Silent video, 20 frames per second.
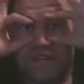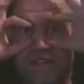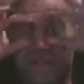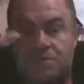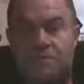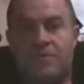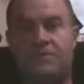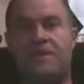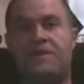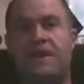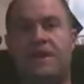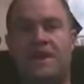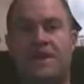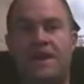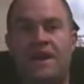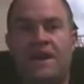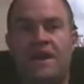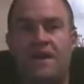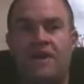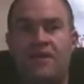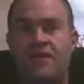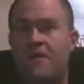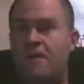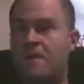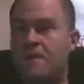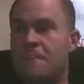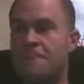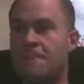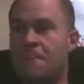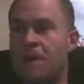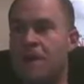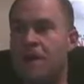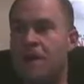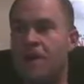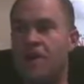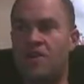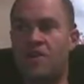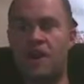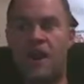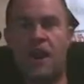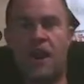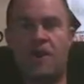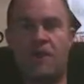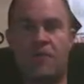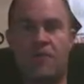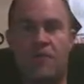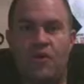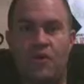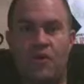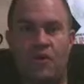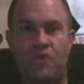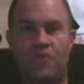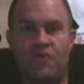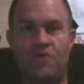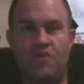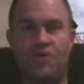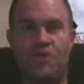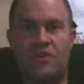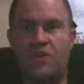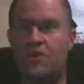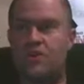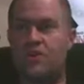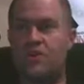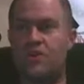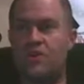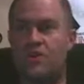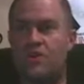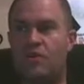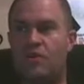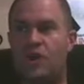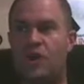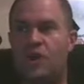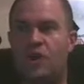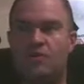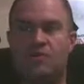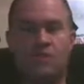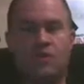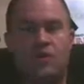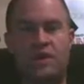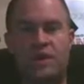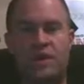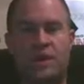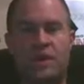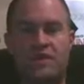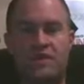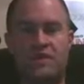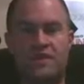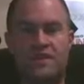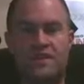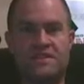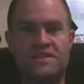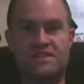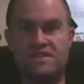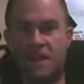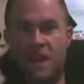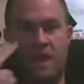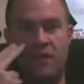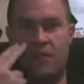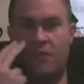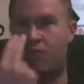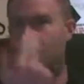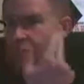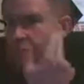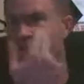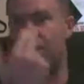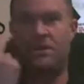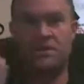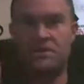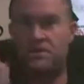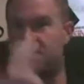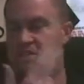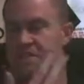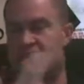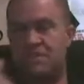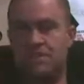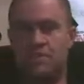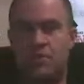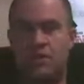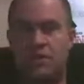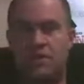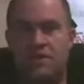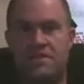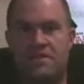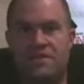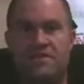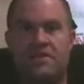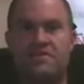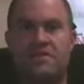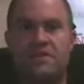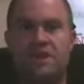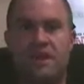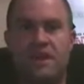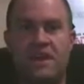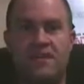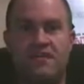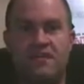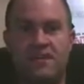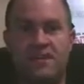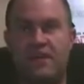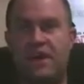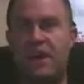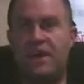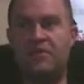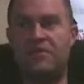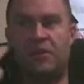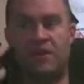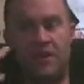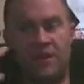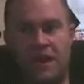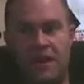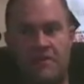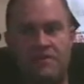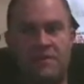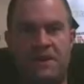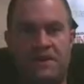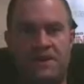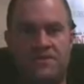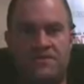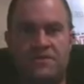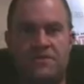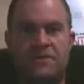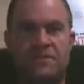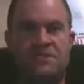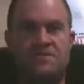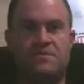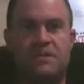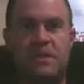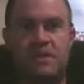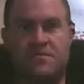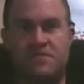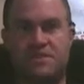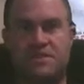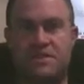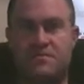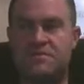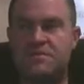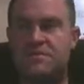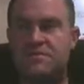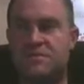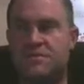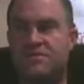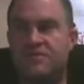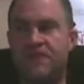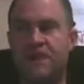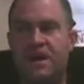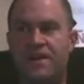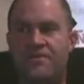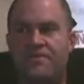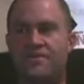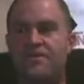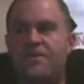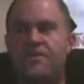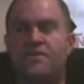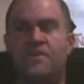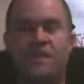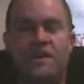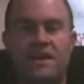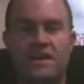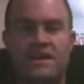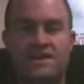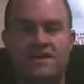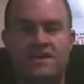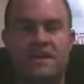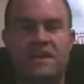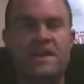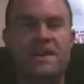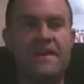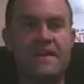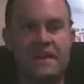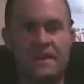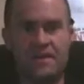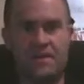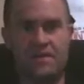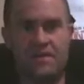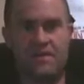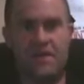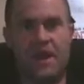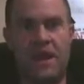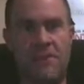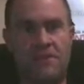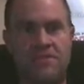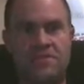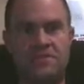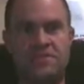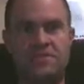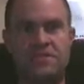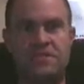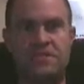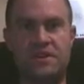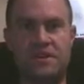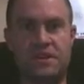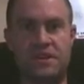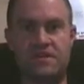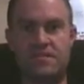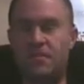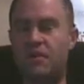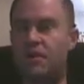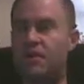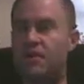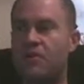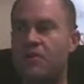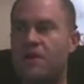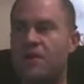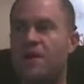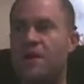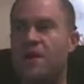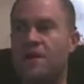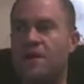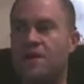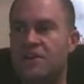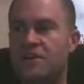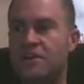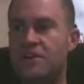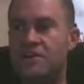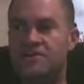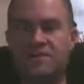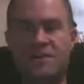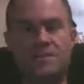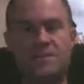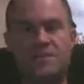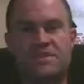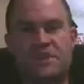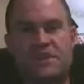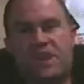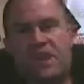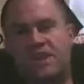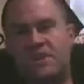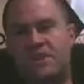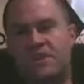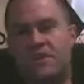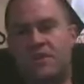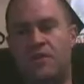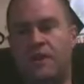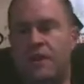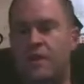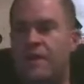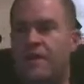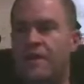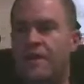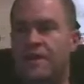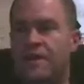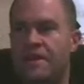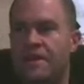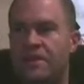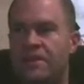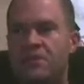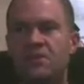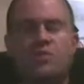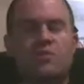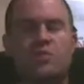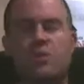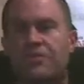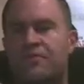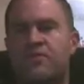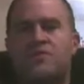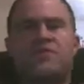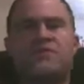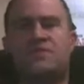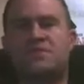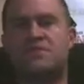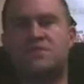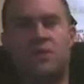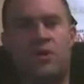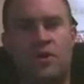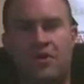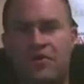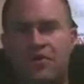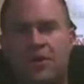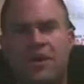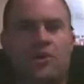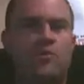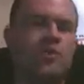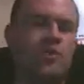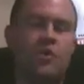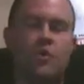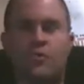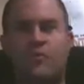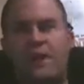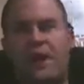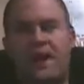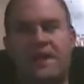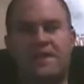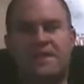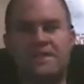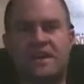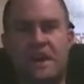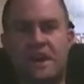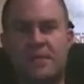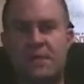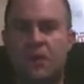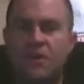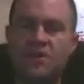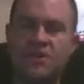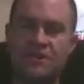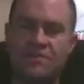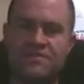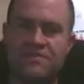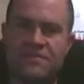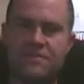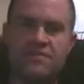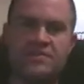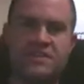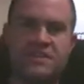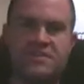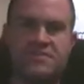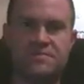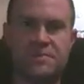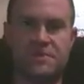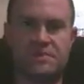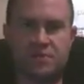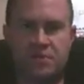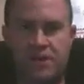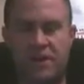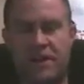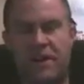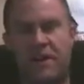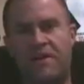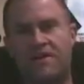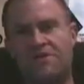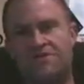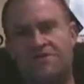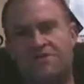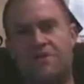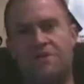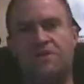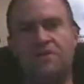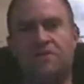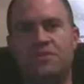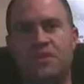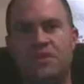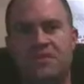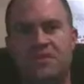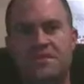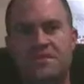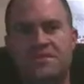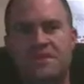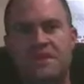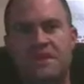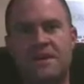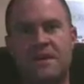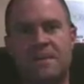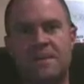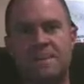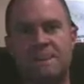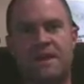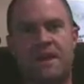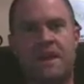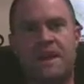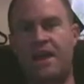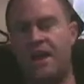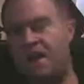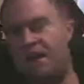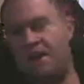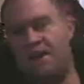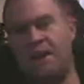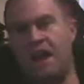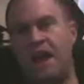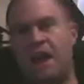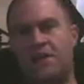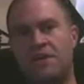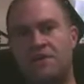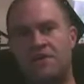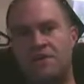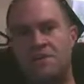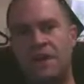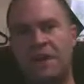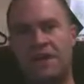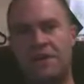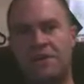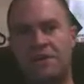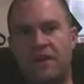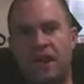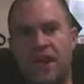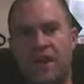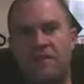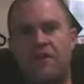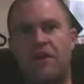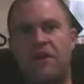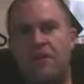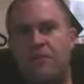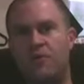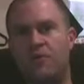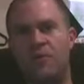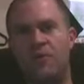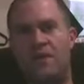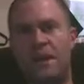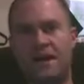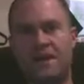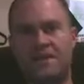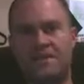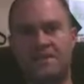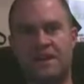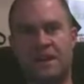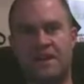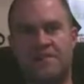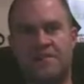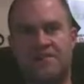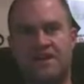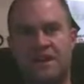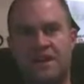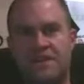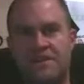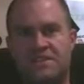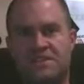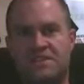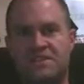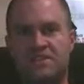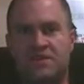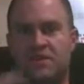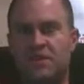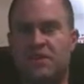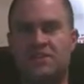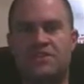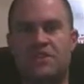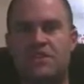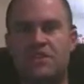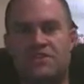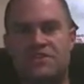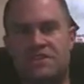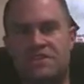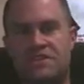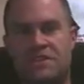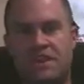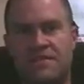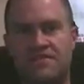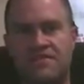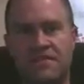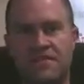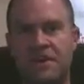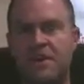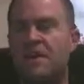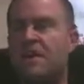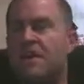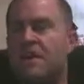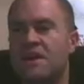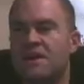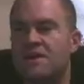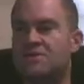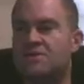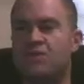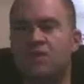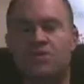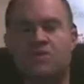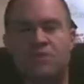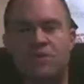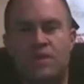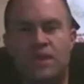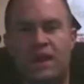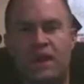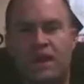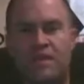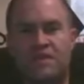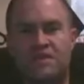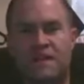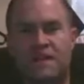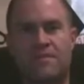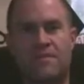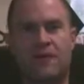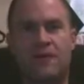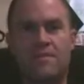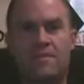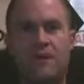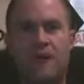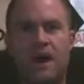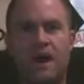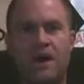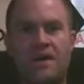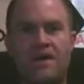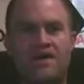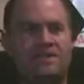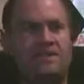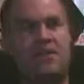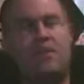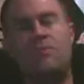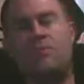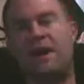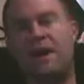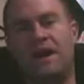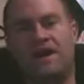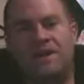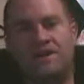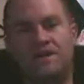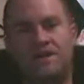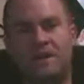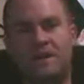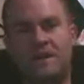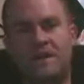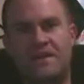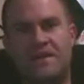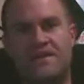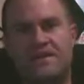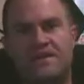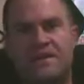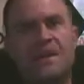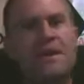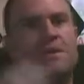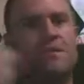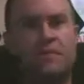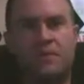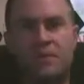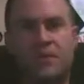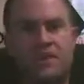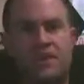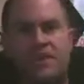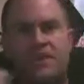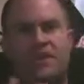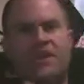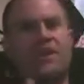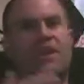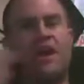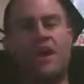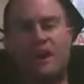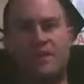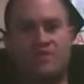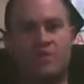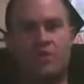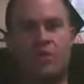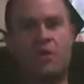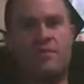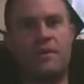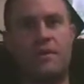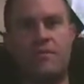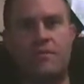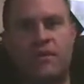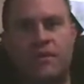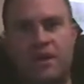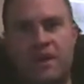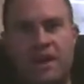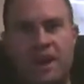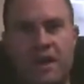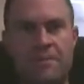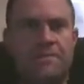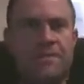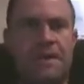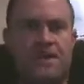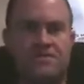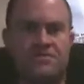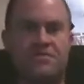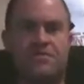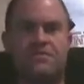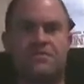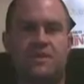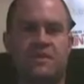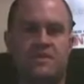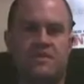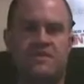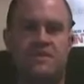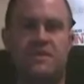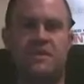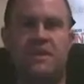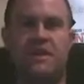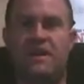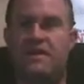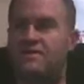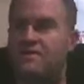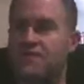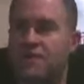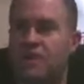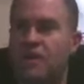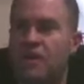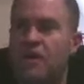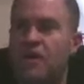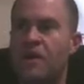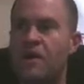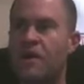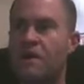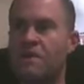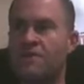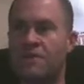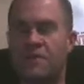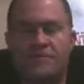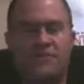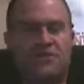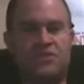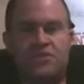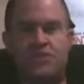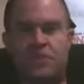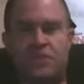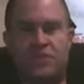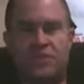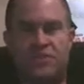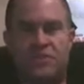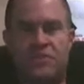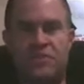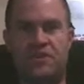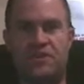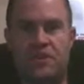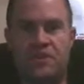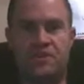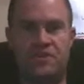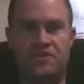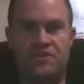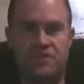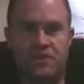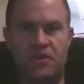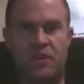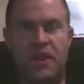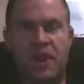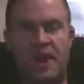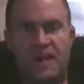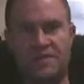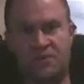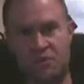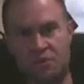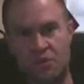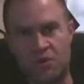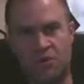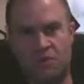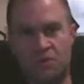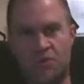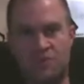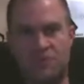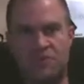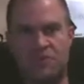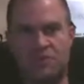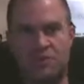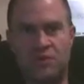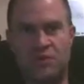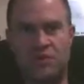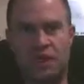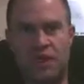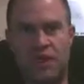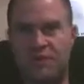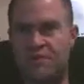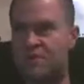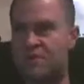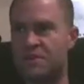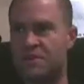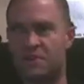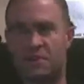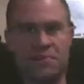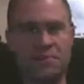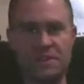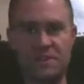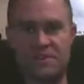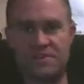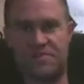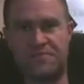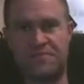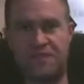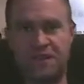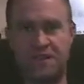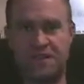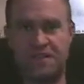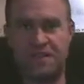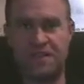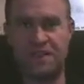at you with right now, are not worth, a $20 lens is not worth me losing either one of these, okay? If I had to wear an eye patch for the rest of my life because I was using a 5-year-old lens and someone happened to shoot it and it broke, if someone said, hey, you know what, you can reverse this whole thing and we'll go back in time, all you have to do is give me $20 for a new lens, and I'll give you back your eyeball and we'll go back in time and change it. So it's almost the same thing. It's worth $20 out of my own pocket to go buy a new lens, put it in there and not have to worry about wearing an eye patch for the rest of my life. So if it's worth, if your eyes are worth more than $20, replace your fucking